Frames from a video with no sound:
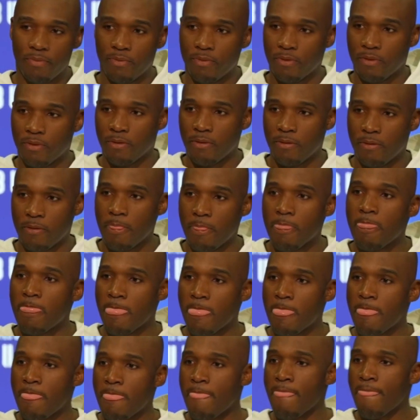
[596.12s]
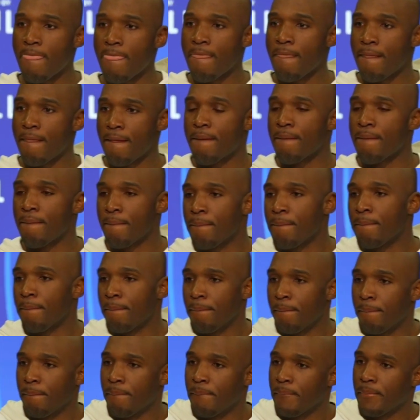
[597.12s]

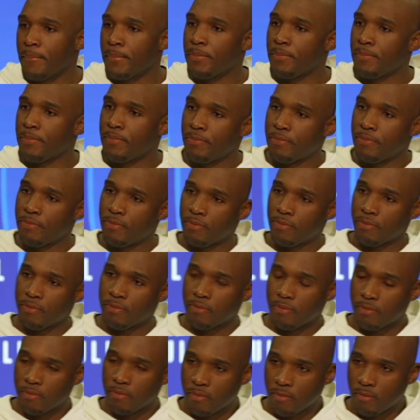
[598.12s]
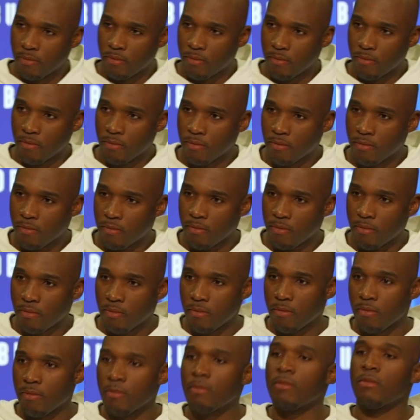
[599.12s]

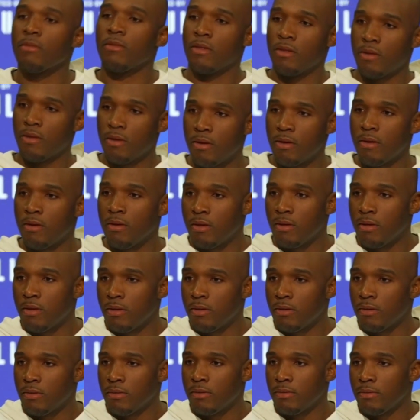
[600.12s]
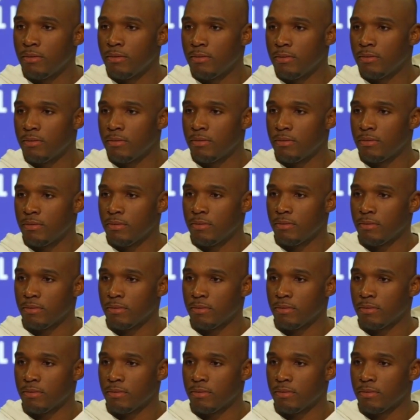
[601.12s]
Nobody speaks.